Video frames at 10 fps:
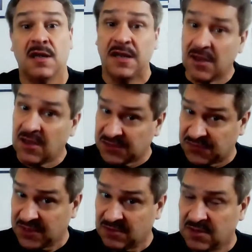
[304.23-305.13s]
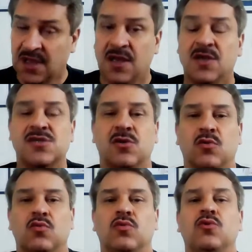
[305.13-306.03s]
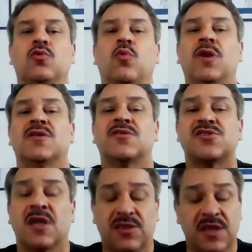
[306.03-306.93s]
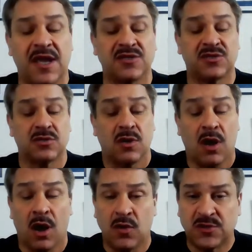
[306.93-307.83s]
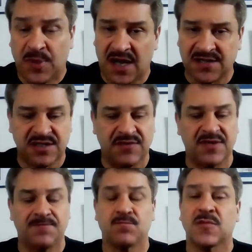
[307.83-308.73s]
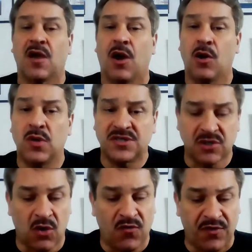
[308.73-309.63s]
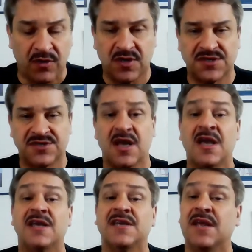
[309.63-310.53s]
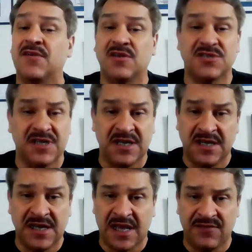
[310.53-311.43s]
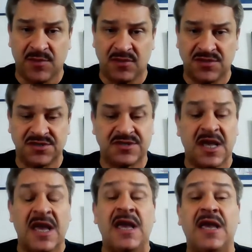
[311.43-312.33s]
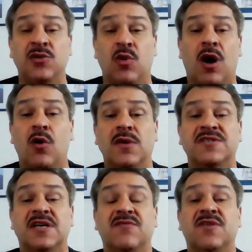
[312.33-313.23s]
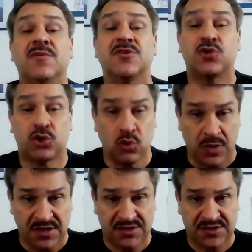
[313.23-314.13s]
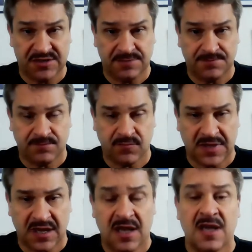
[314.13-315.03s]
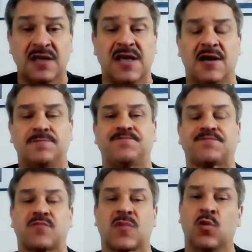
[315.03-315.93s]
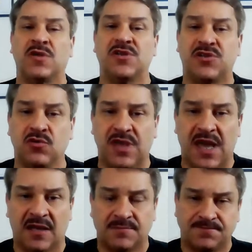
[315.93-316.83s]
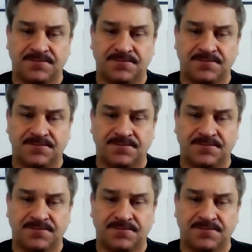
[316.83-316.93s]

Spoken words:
now how do you feel? So you want to say things always positively, always goal focused, never using any negative emotions, and you always give them a choice. Now, when you do that,